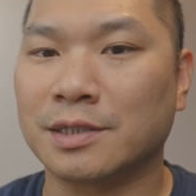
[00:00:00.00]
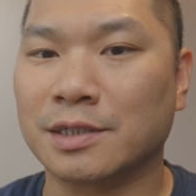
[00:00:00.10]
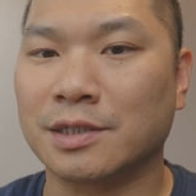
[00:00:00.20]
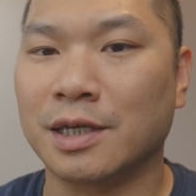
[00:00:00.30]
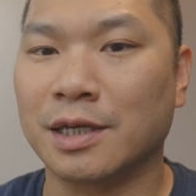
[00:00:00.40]

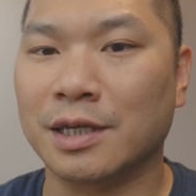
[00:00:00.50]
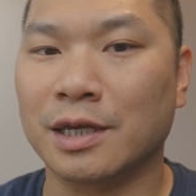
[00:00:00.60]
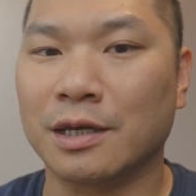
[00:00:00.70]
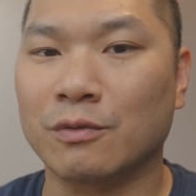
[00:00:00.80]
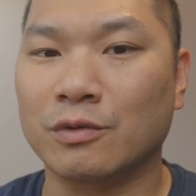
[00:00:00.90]
16
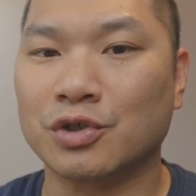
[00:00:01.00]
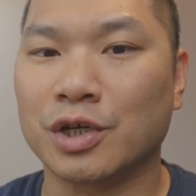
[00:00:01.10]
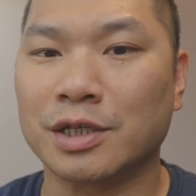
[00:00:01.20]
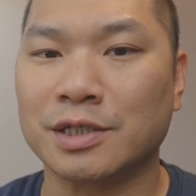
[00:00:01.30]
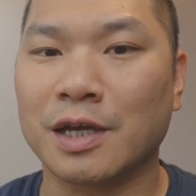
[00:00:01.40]
gig, which
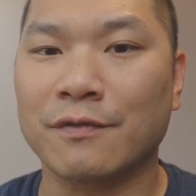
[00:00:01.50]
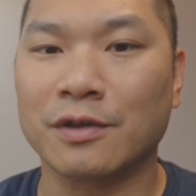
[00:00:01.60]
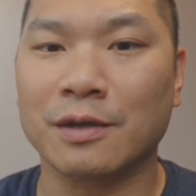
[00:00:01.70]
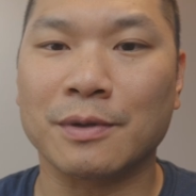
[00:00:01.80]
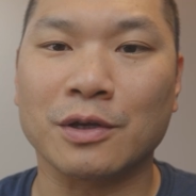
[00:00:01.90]
has
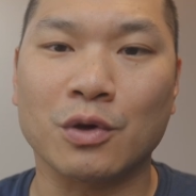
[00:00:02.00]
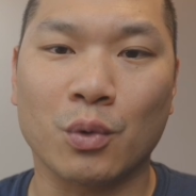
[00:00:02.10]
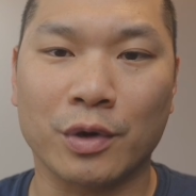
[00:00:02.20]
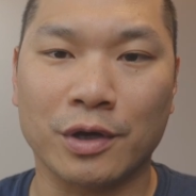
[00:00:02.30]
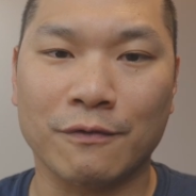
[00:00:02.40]
definitely been
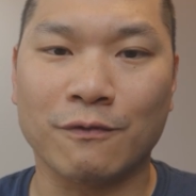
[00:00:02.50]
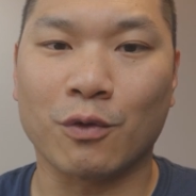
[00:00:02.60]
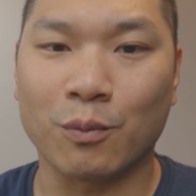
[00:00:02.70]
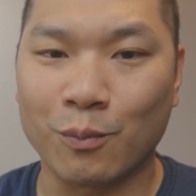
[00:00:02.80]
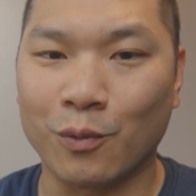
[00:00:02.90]
going
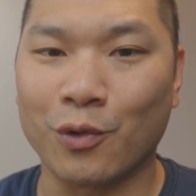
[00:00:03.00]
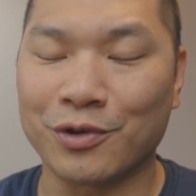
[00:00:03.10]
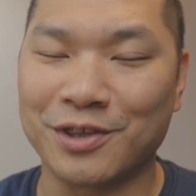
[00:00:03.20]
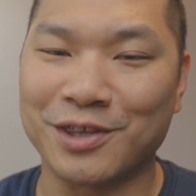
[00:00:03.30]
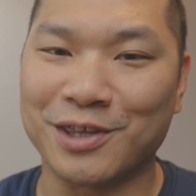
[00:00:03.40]
for
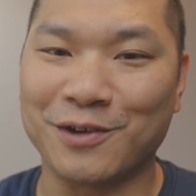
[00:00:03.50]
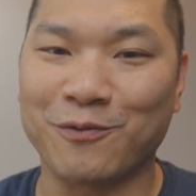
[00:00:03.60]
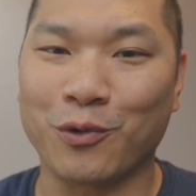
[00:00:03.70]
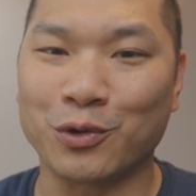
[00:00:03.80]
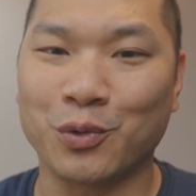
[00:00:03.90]
more than the
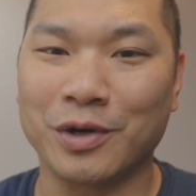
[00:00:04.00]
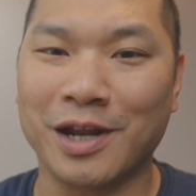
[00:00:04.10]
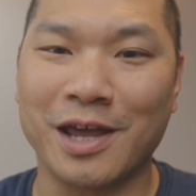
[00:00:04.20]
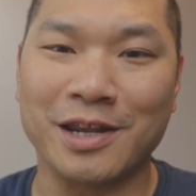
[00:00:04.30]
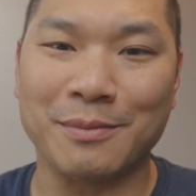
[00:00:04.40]

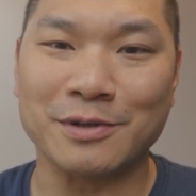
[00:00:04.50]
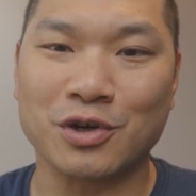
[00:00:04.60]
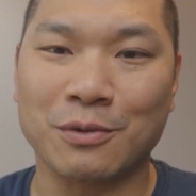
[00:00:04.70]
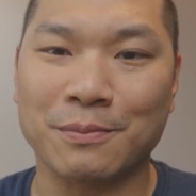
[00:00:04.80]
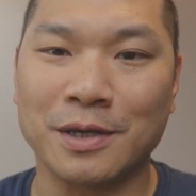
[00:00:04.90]
429
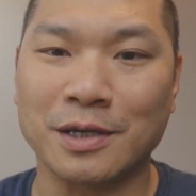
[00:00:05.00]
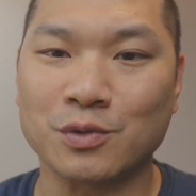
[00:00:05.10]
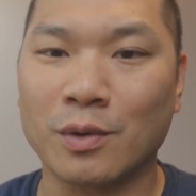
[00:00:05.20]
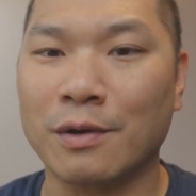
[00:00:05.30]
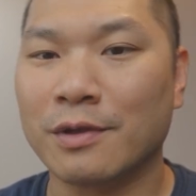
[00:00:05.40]
MSRP
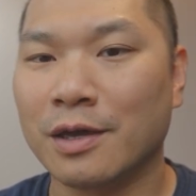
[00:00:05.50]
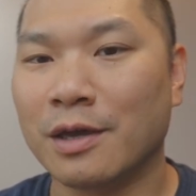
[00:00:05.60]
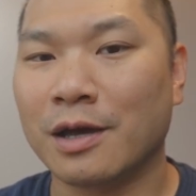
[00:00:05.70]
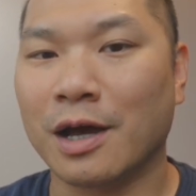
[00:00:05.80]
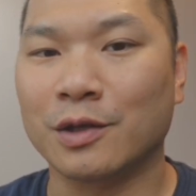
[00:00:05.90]
as well.
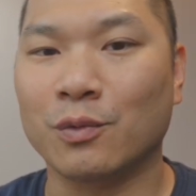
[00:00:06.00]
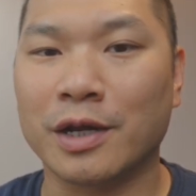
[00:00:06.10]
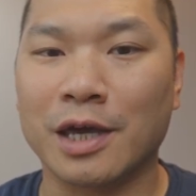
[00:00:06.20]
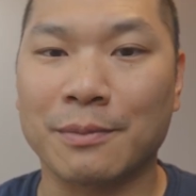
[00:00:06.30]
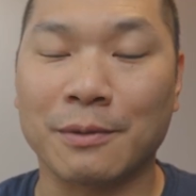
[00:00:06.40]
The
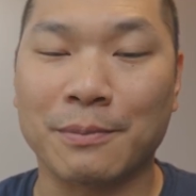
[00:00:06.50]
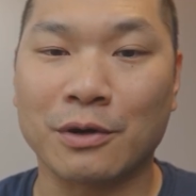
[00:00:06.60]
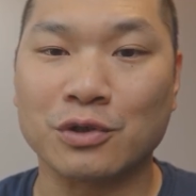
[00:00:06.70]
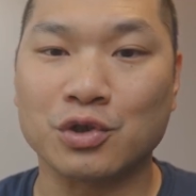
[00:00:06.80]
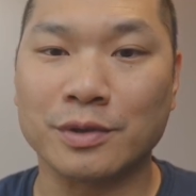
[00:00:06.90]
one I am
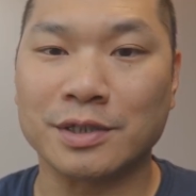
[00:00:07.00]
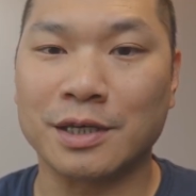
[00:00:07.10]
comparing to is